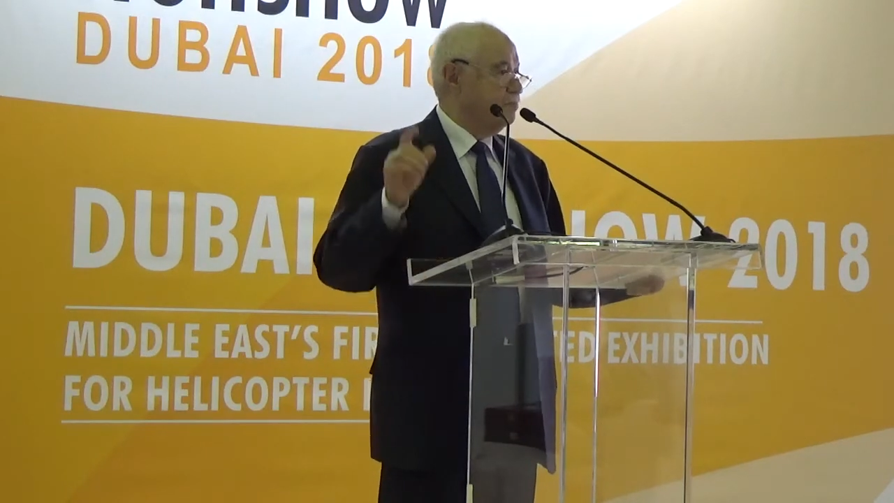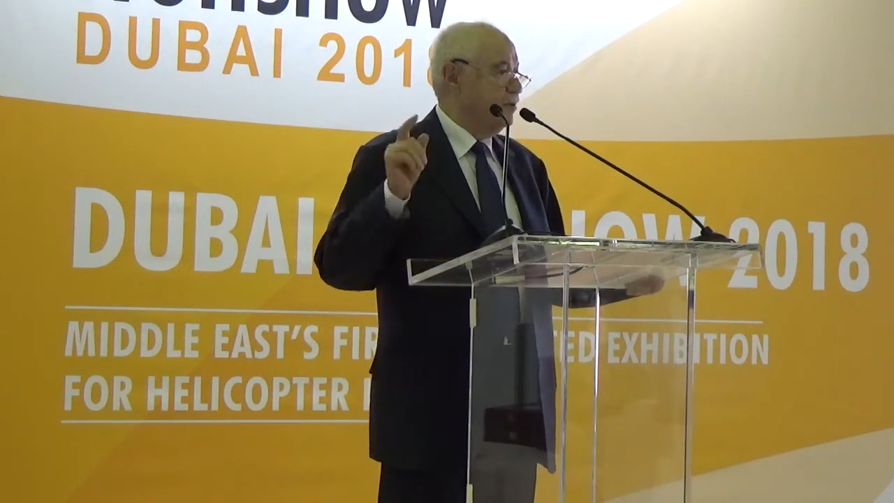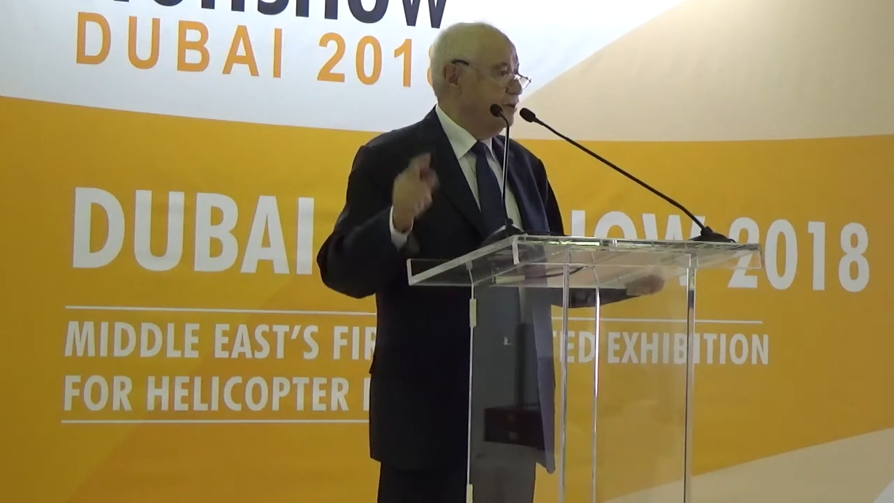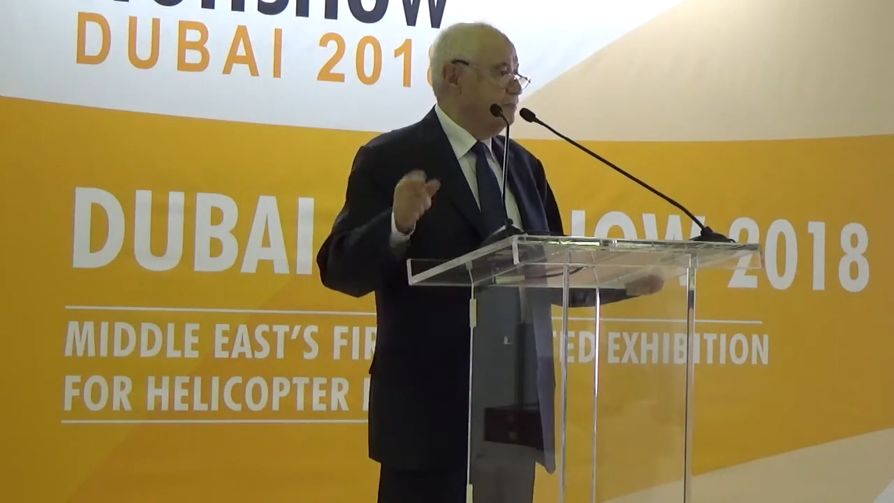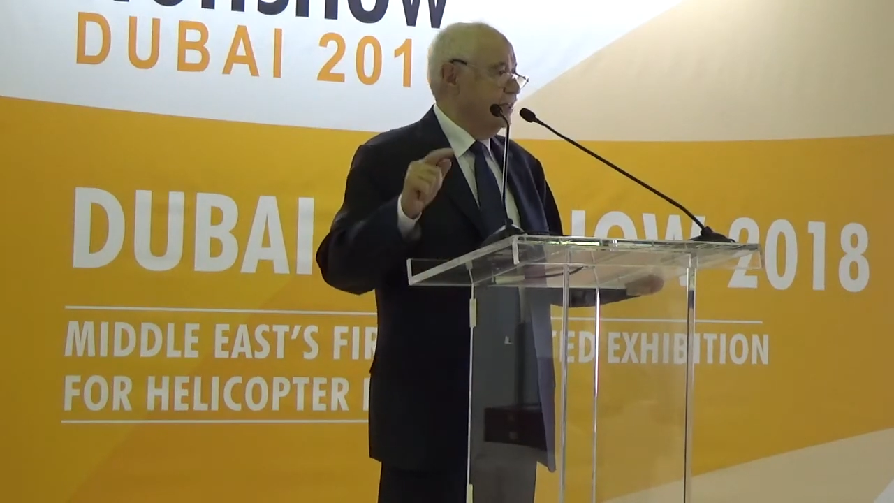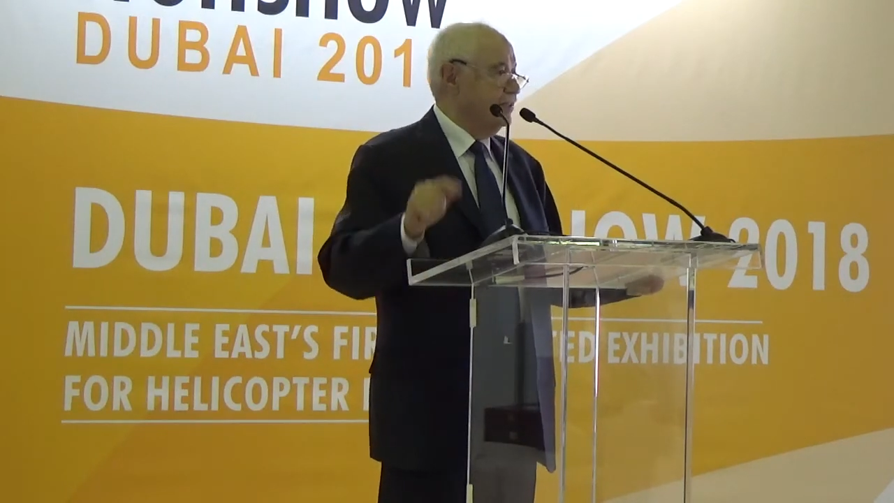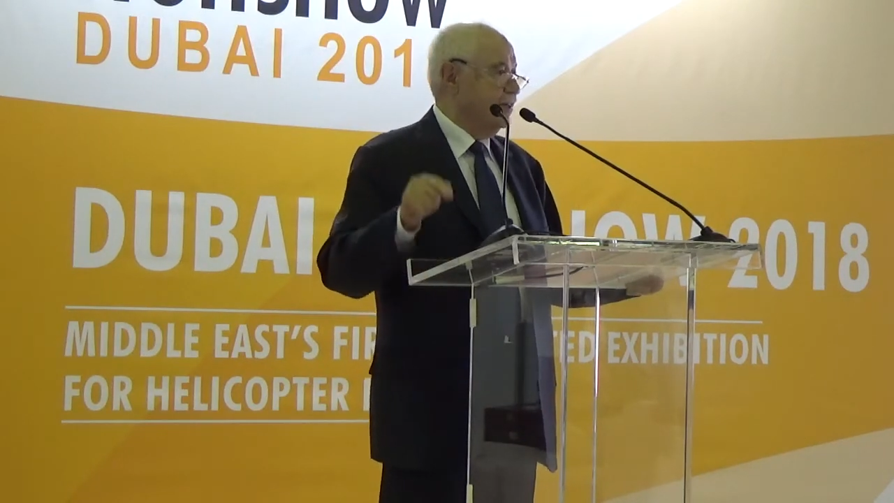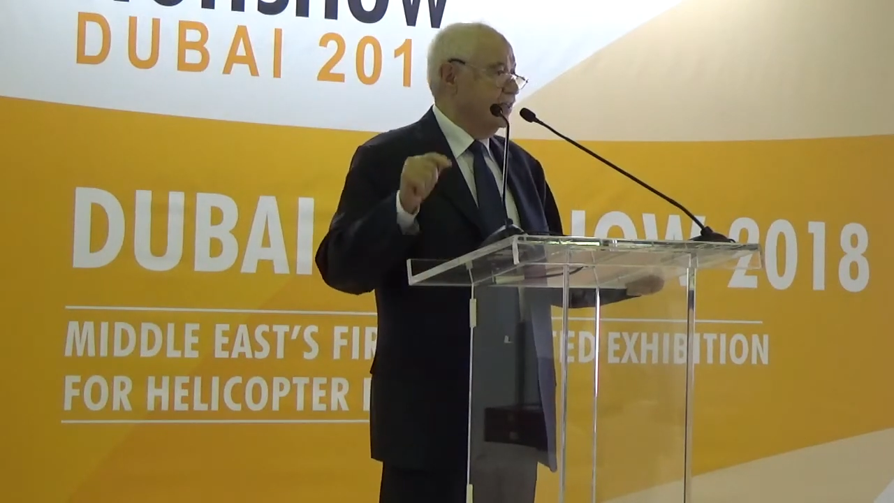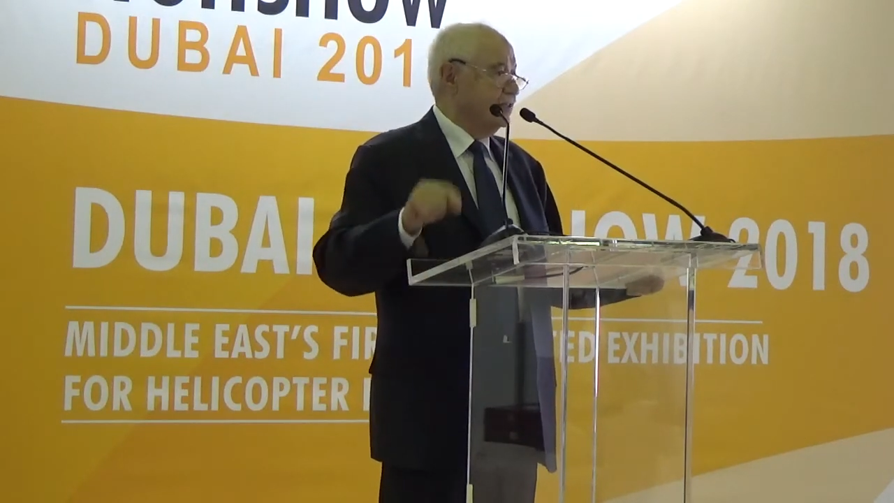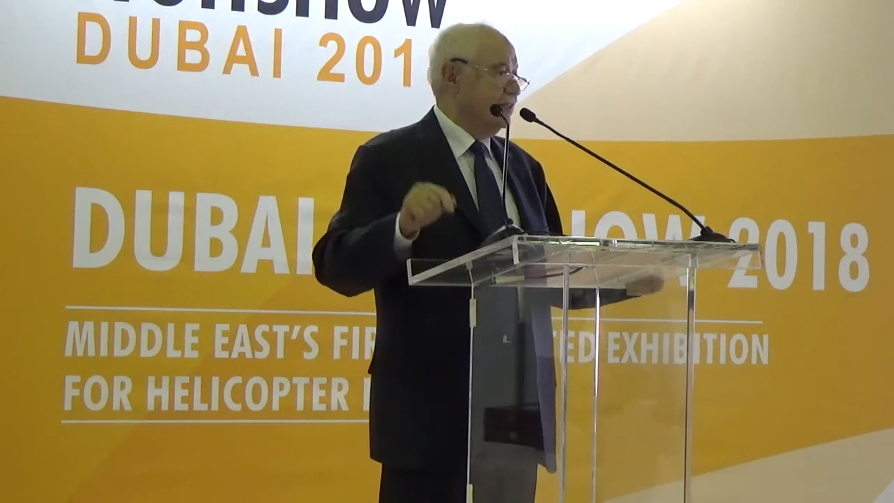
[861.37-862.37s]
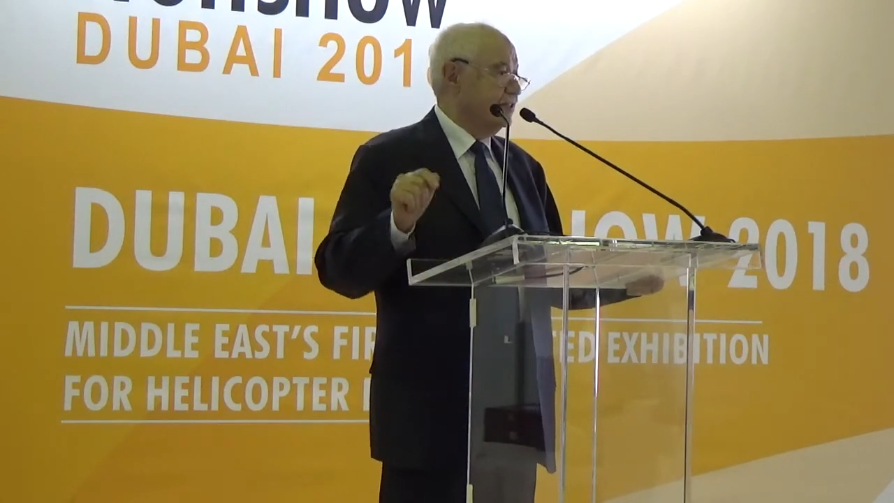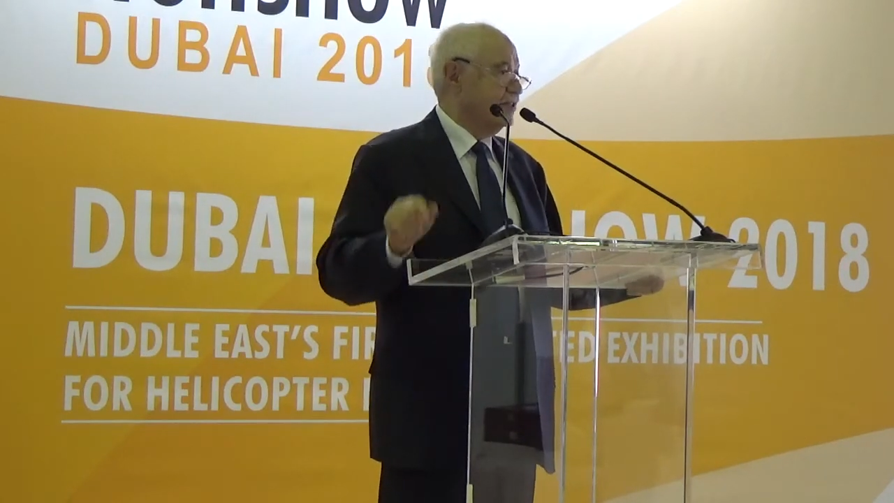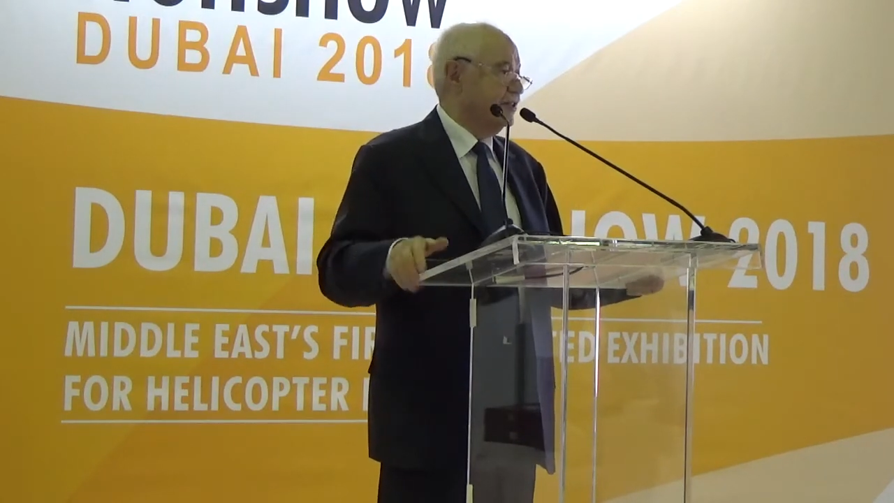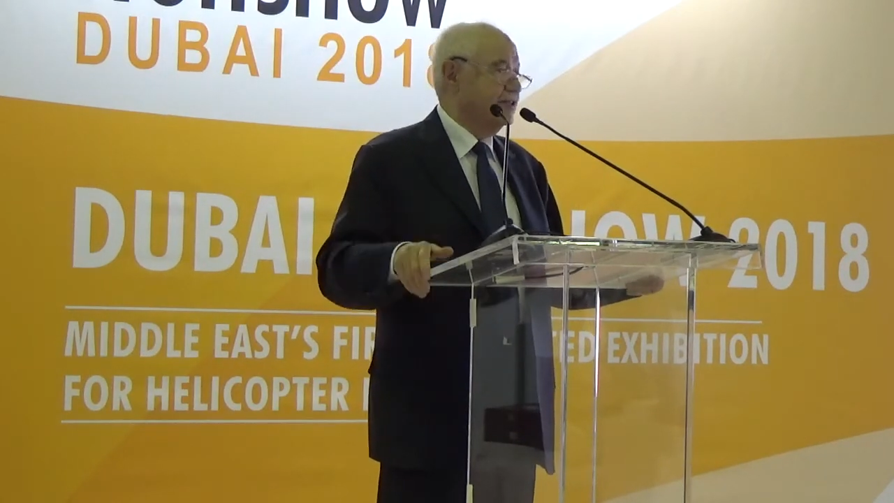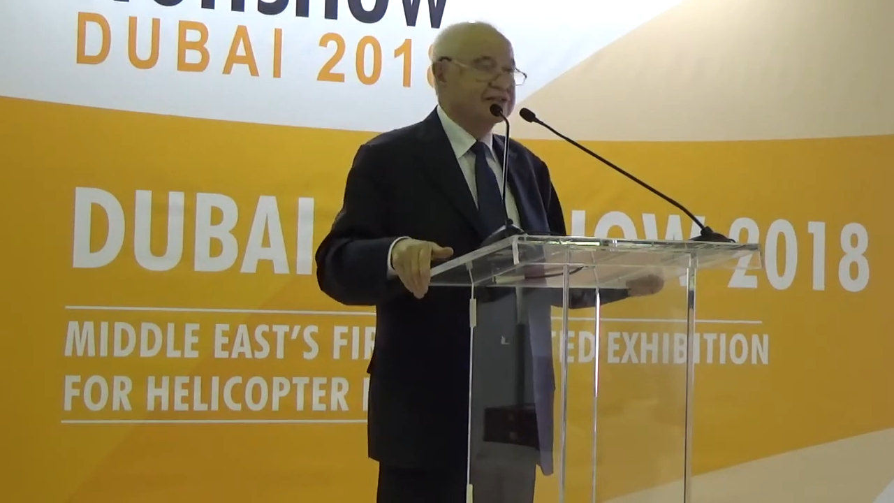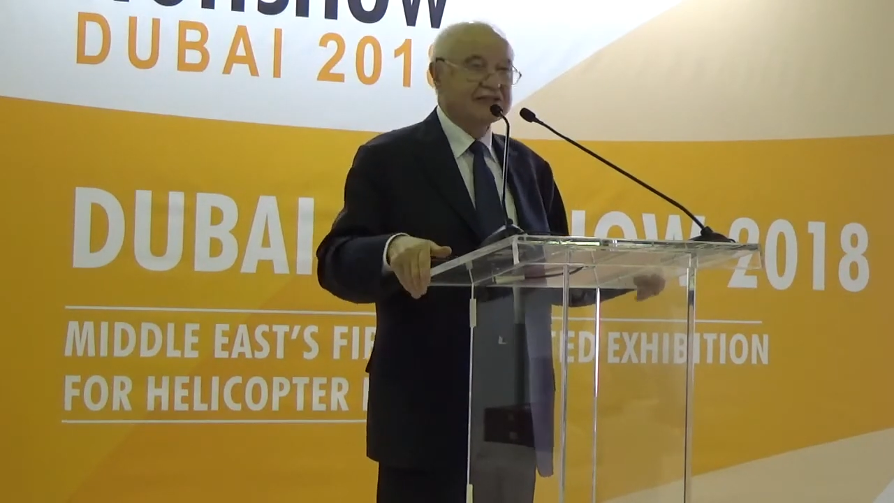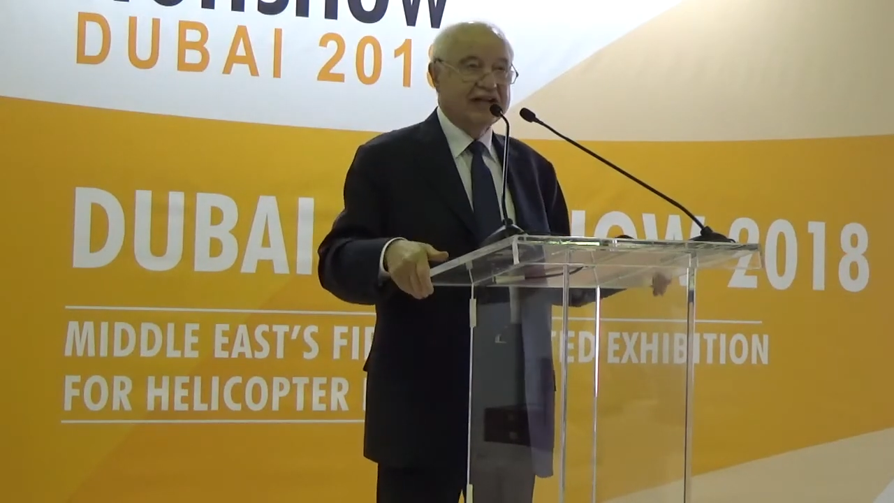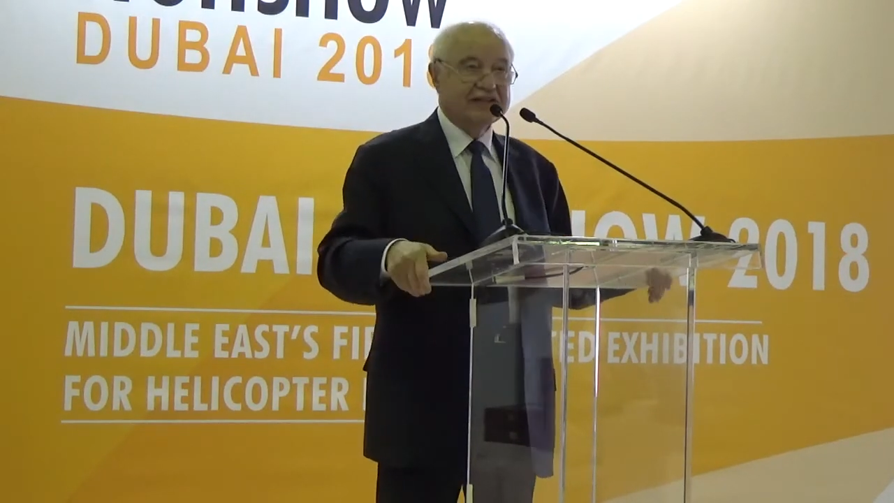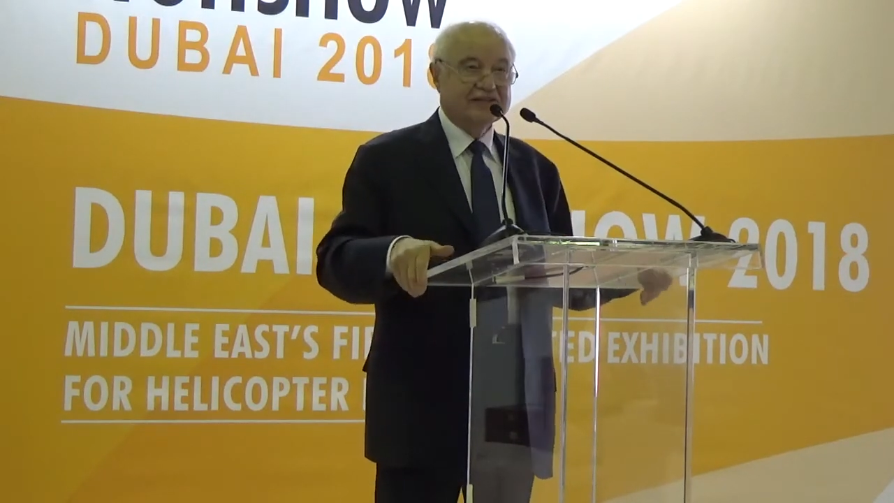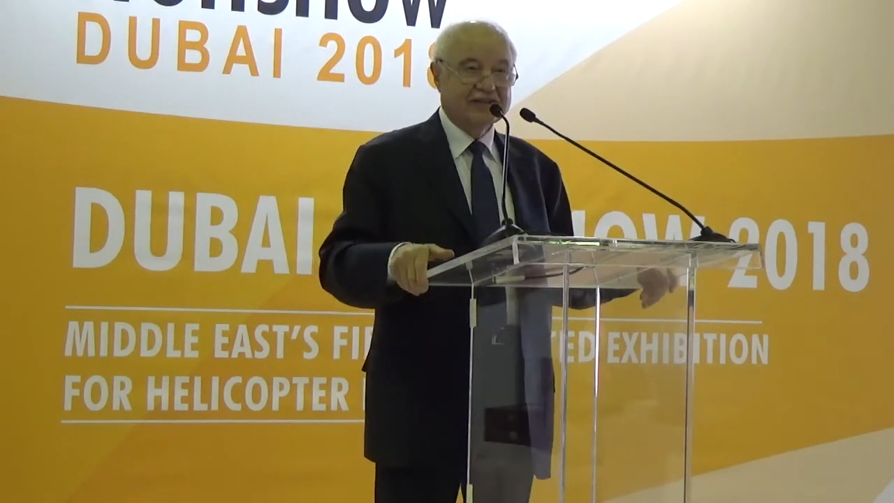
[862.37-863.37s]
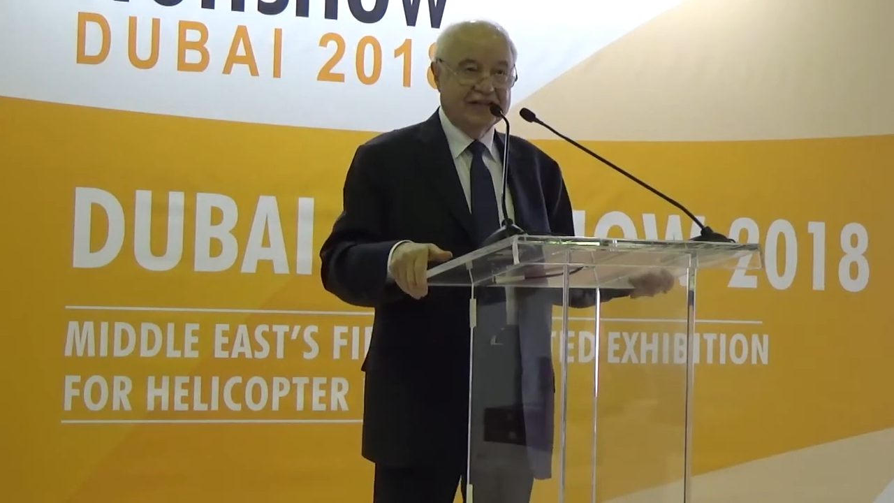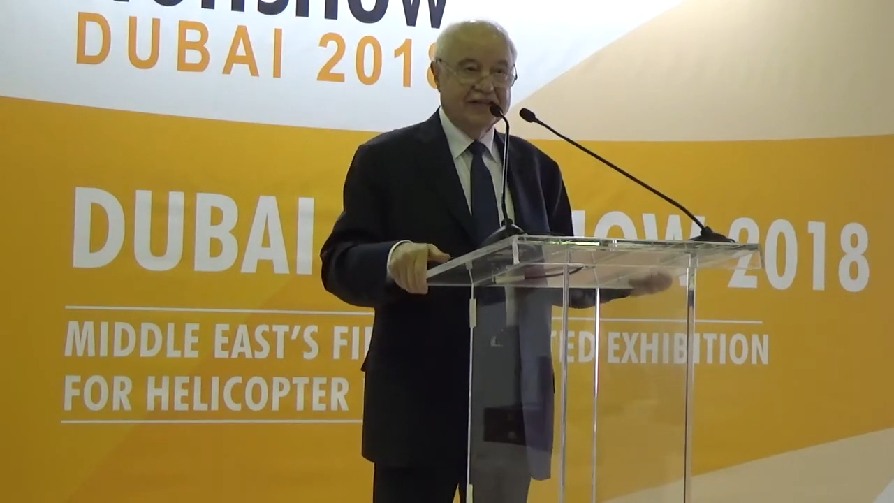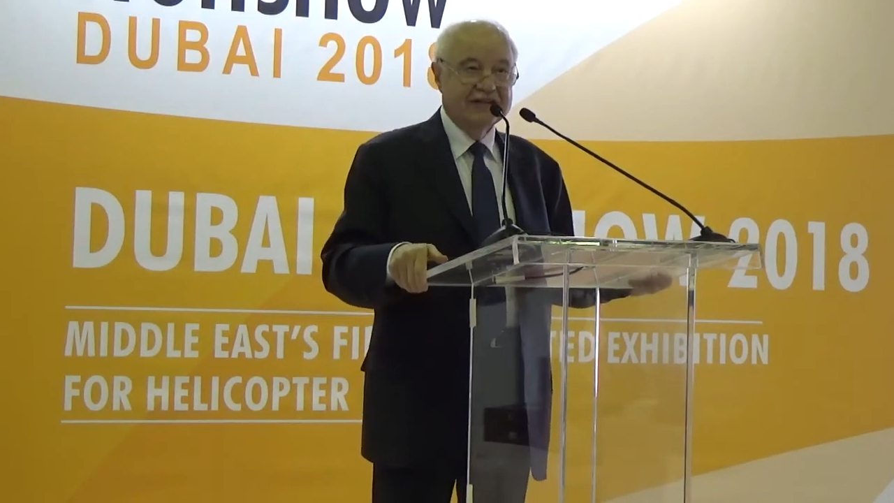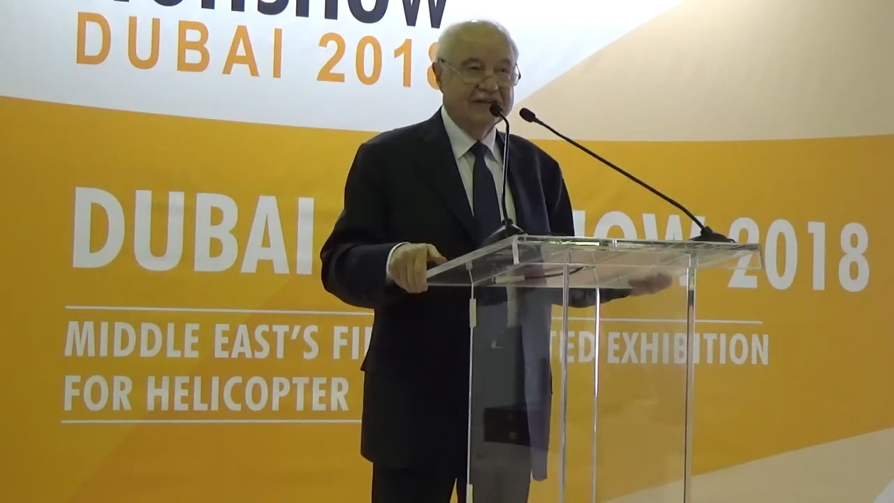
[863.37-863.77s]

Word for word: permanent residence in this country